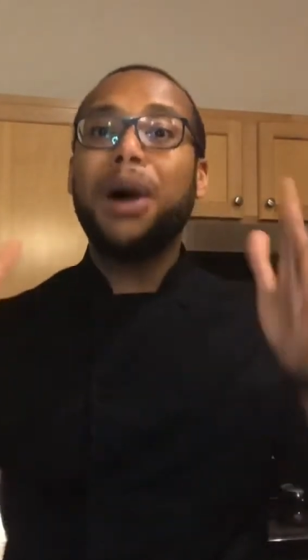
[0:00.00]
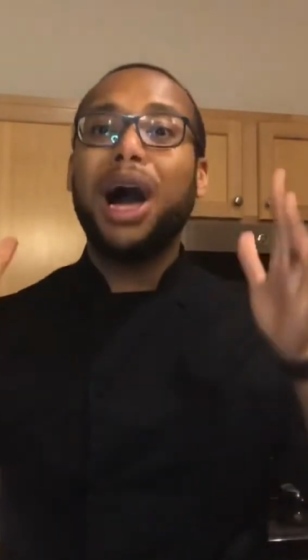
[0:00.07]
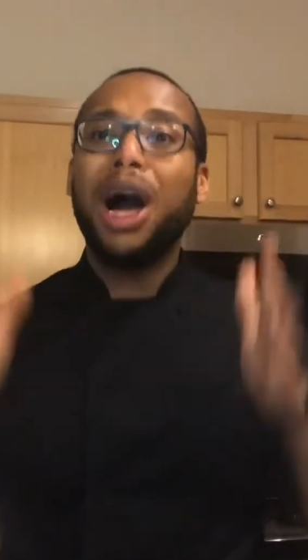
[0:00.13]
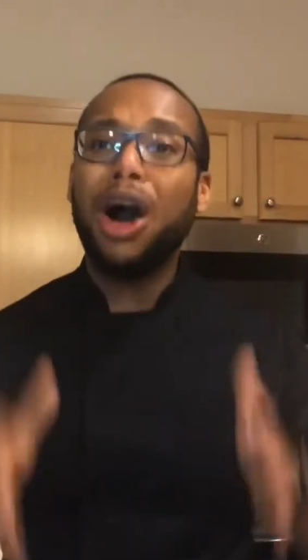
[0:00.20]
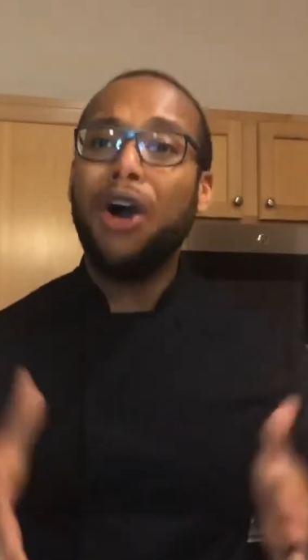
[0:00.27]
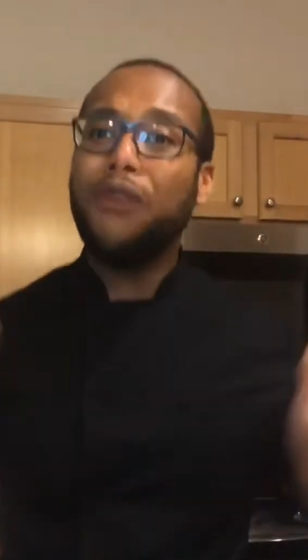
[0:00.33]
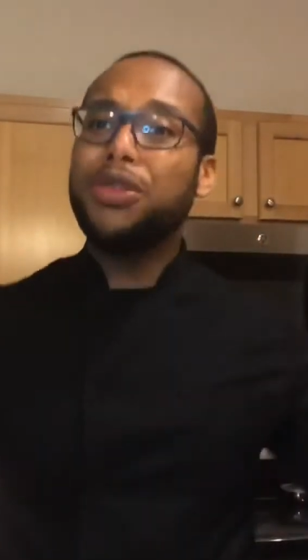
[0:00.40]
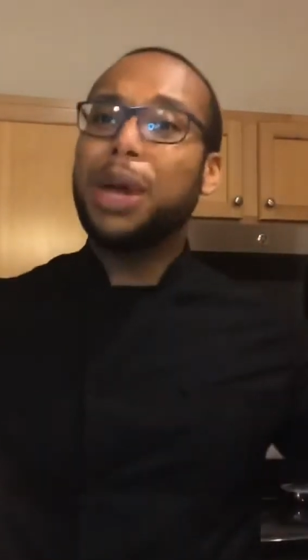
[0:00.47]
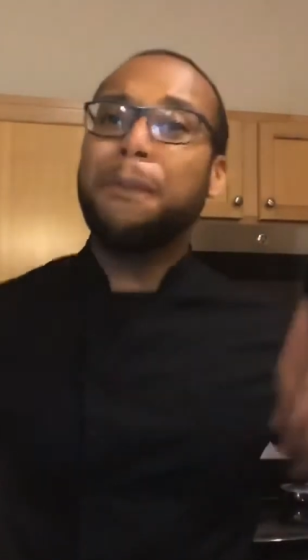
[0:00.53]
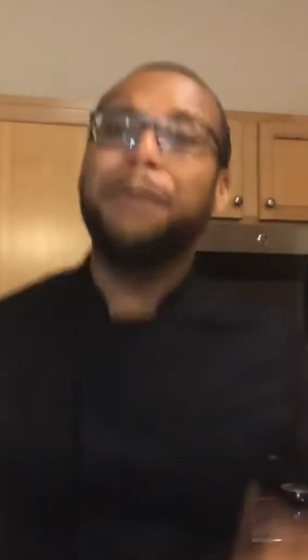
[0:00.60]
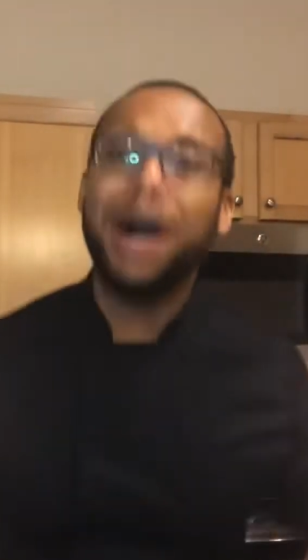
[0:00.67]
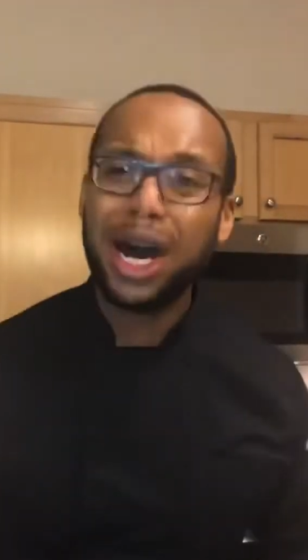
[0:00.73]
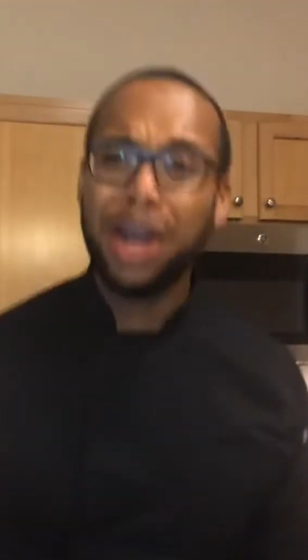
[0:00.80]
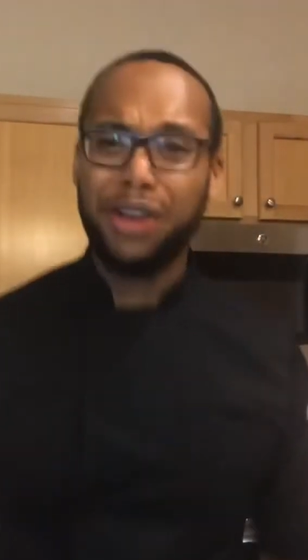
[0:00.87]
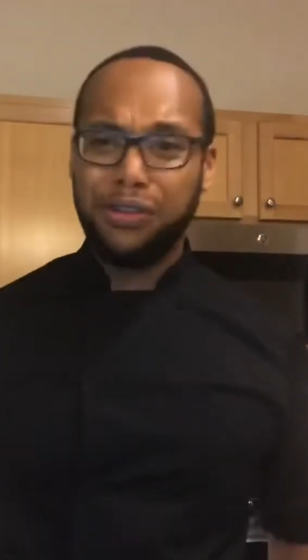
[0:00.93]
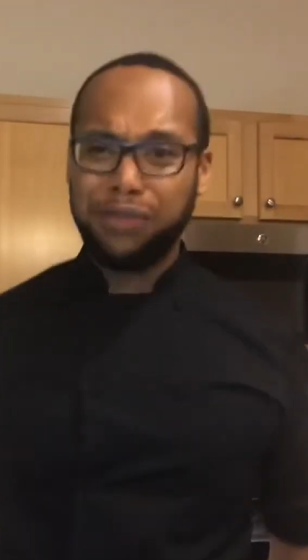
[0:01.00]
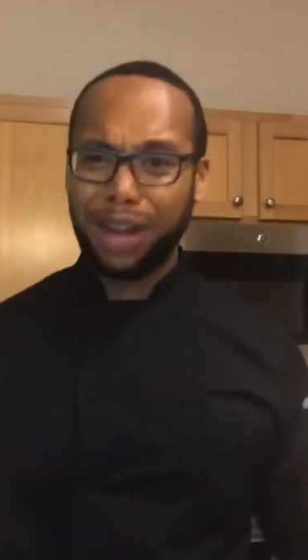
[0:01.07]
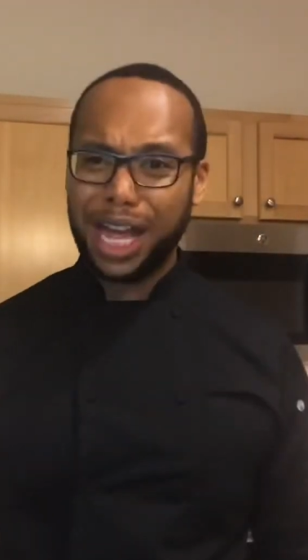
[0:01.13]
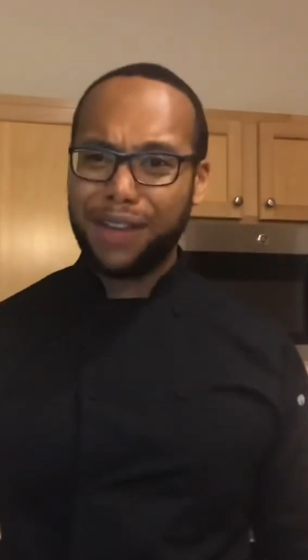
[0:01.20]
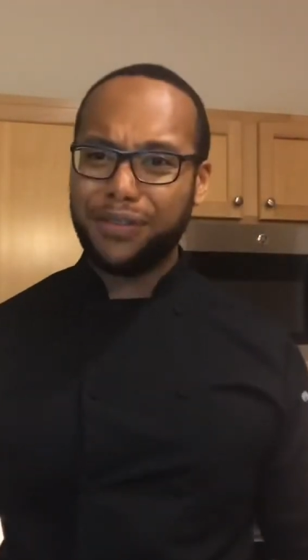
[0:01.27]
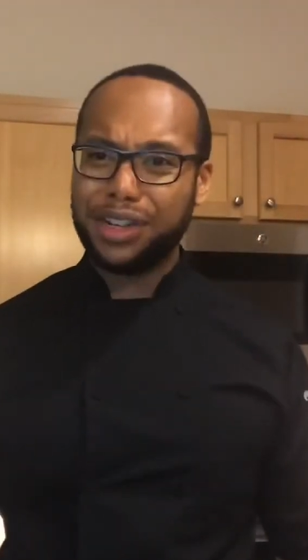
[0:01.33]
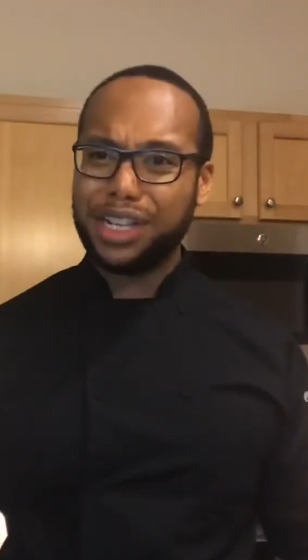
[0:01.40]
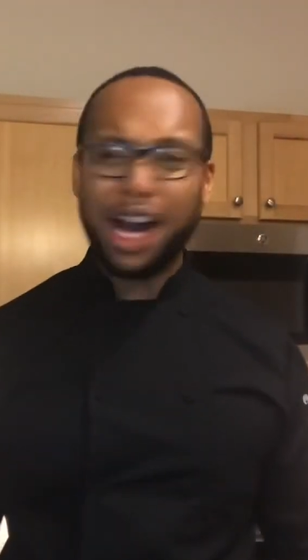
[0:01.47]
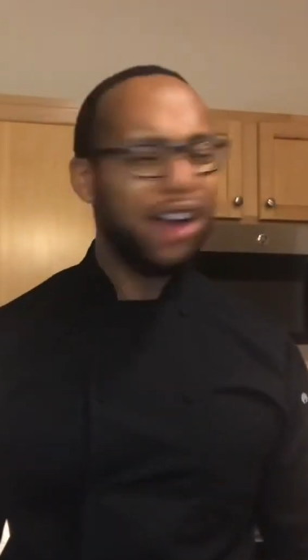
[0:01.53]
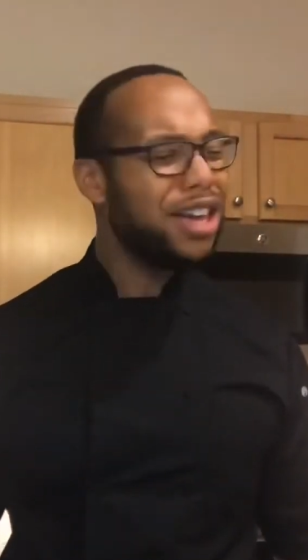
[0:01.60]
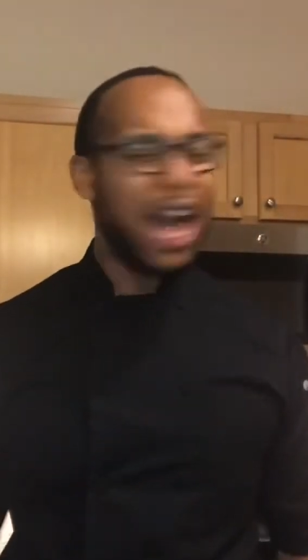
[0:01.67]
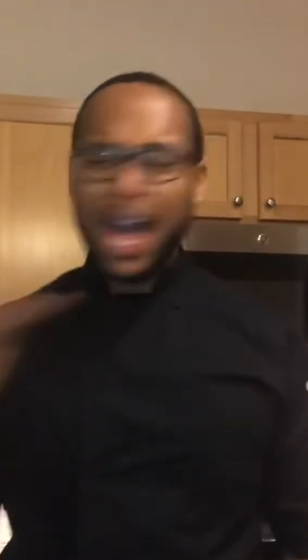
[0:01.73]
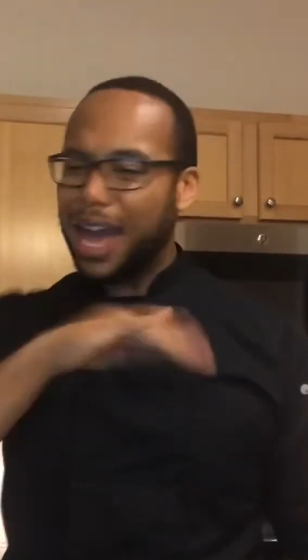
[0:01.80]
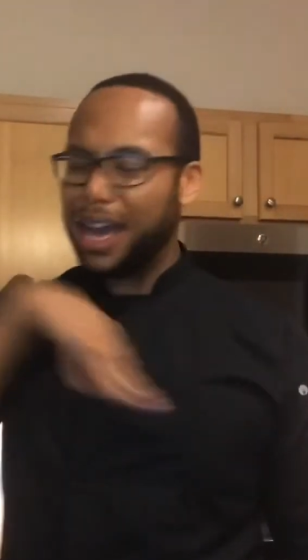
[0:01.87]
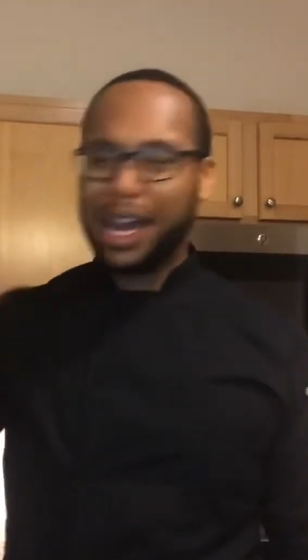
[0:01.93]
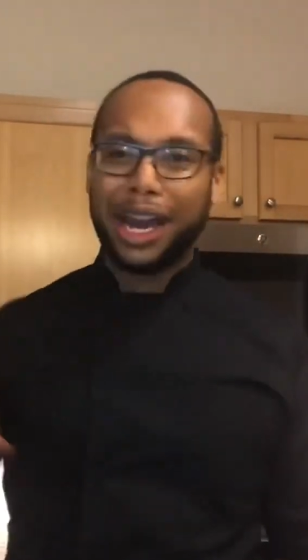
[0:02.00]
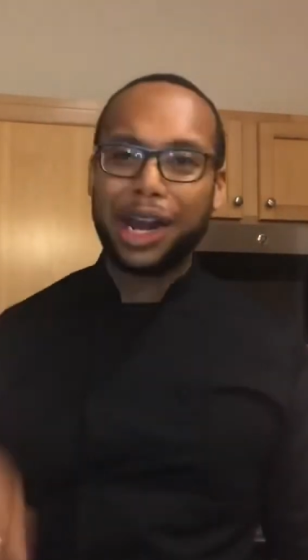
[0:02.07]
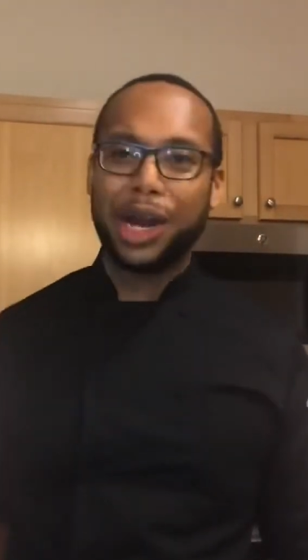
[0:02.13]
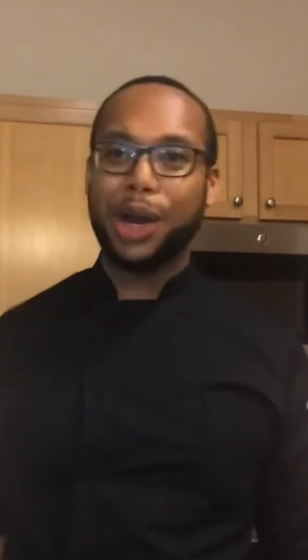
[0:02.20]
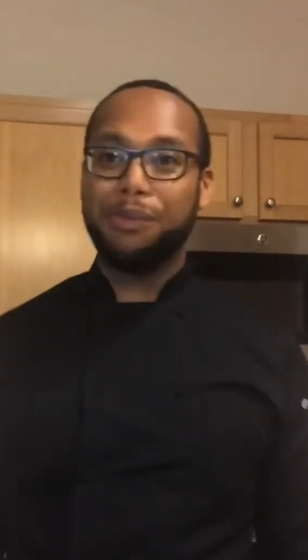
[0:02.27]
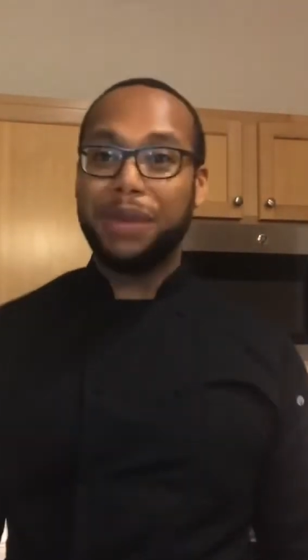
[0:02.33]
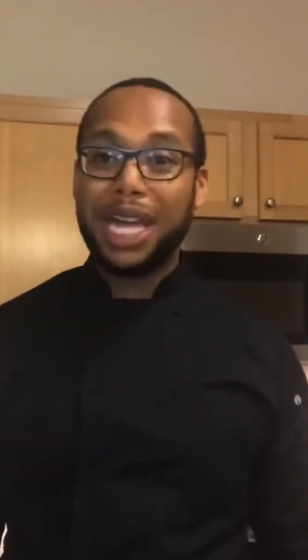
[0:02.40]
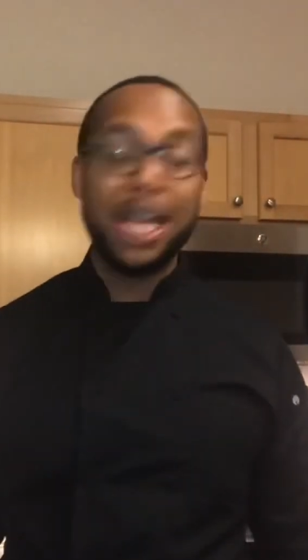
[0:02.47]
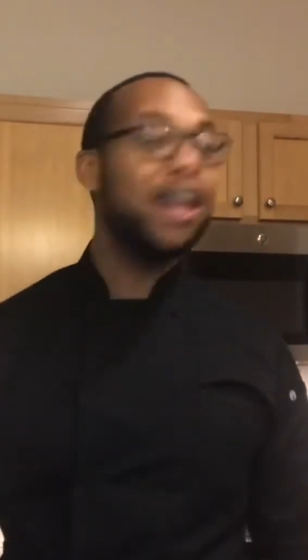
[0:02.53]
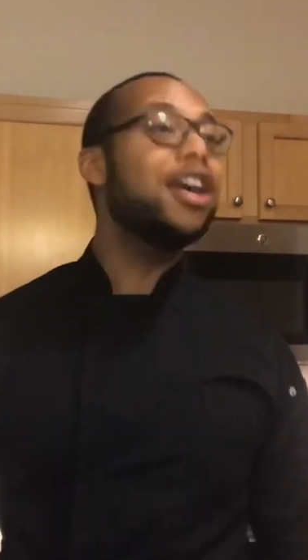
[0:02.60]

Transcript: all the butter flavor. Y'all ain't hearing me.